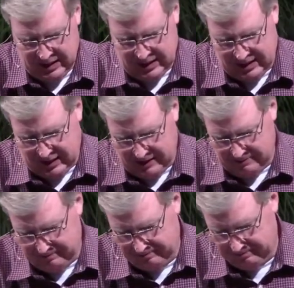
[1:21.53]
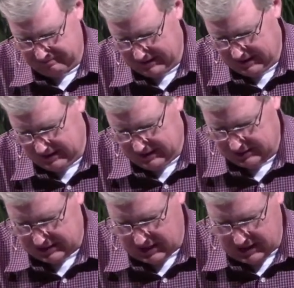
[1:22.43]
Um,
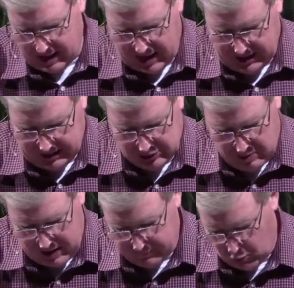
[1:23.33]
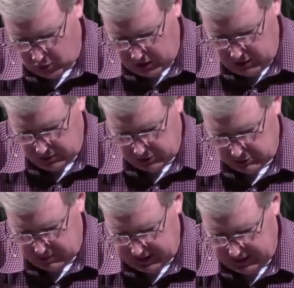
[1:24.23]
Cindy and I had spent four years
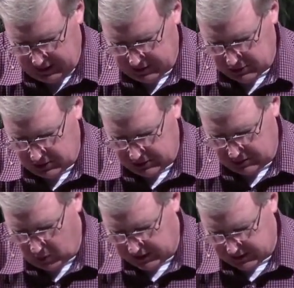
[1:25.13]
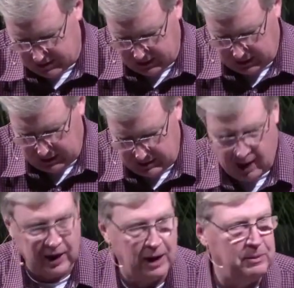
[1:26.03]
planning a church in western
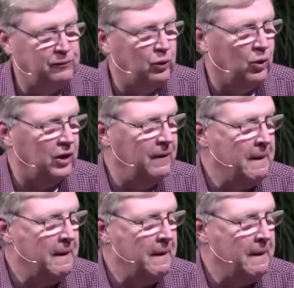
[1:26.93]
Kentucky before